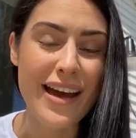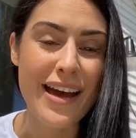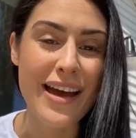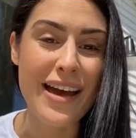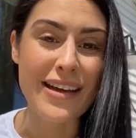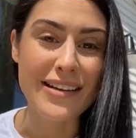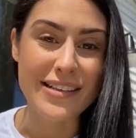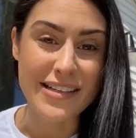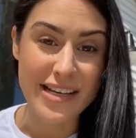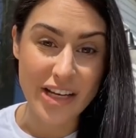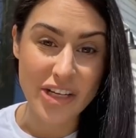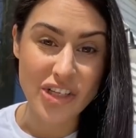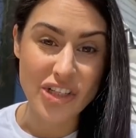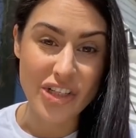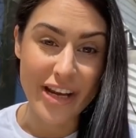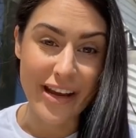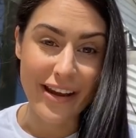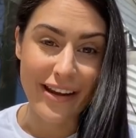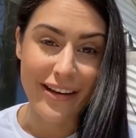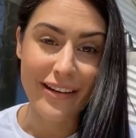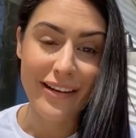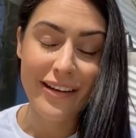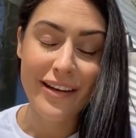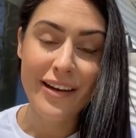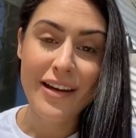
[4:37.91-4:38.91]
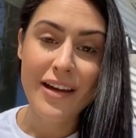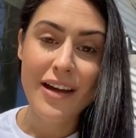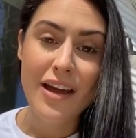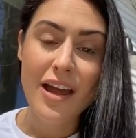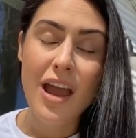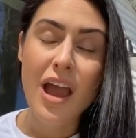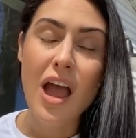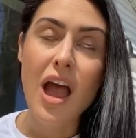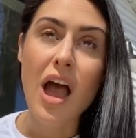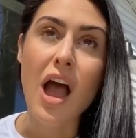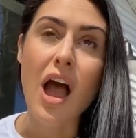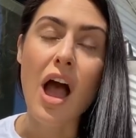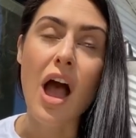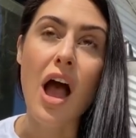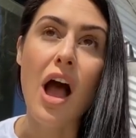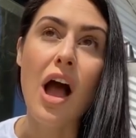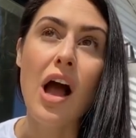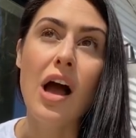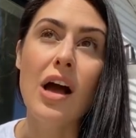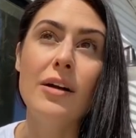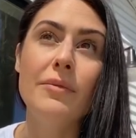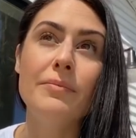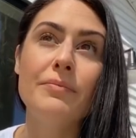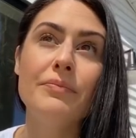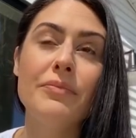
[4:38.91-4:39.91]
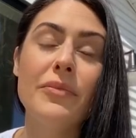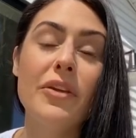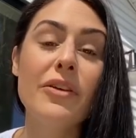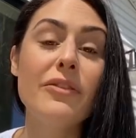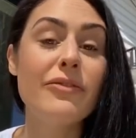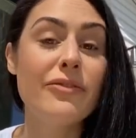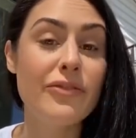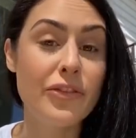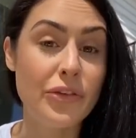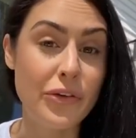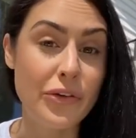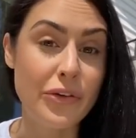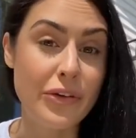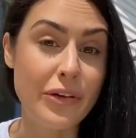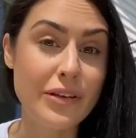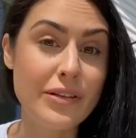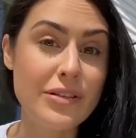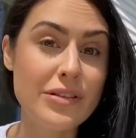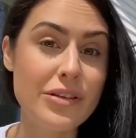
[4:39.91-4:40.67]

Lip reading: addiction, food.